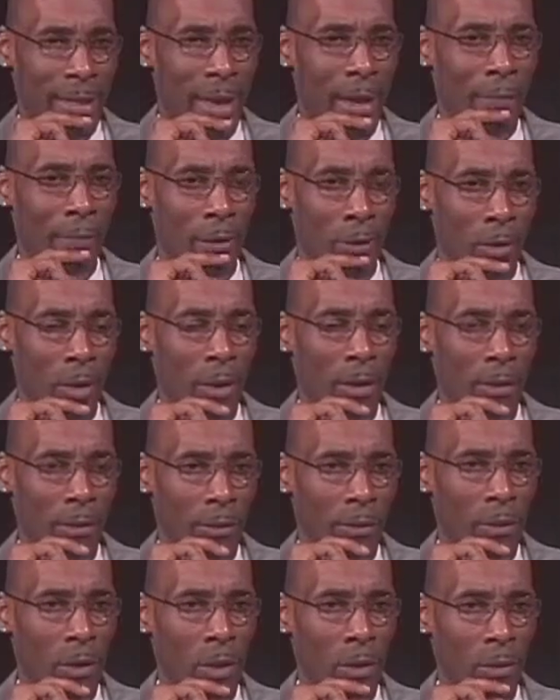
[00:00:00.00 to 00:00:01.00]
that for
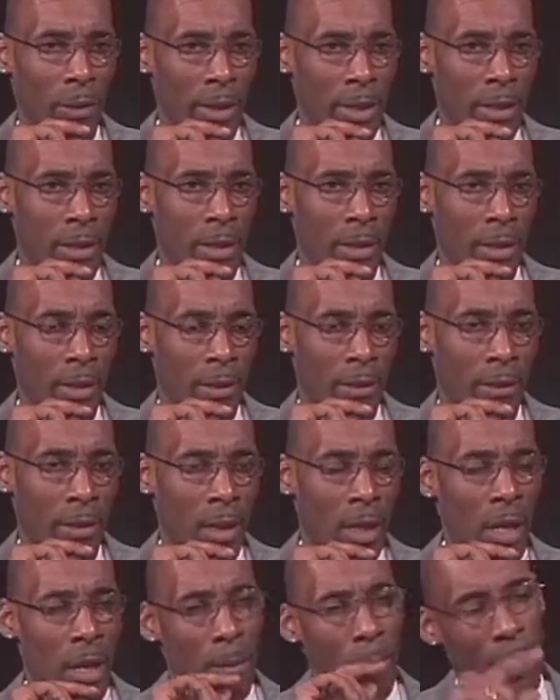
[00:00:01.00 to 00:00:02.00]
a reason.
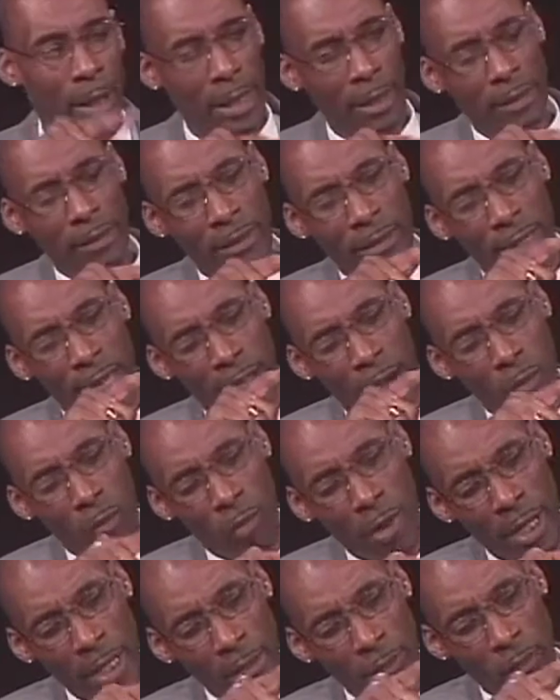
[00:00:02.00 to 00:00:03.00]
But now,
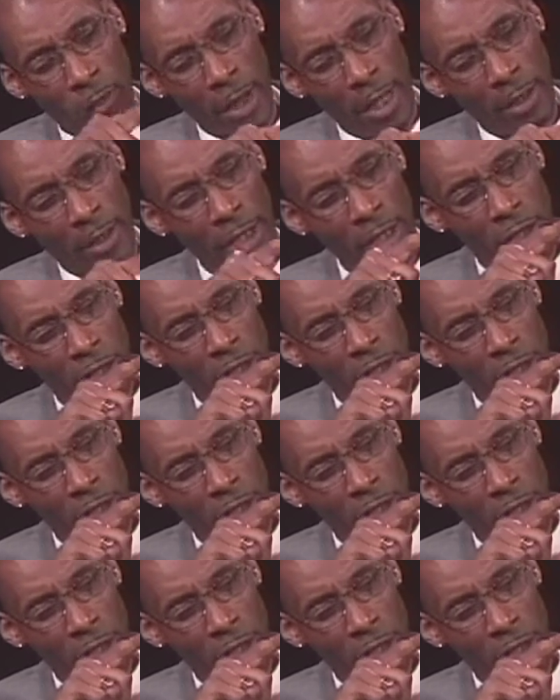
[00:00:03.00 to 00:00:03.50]
where did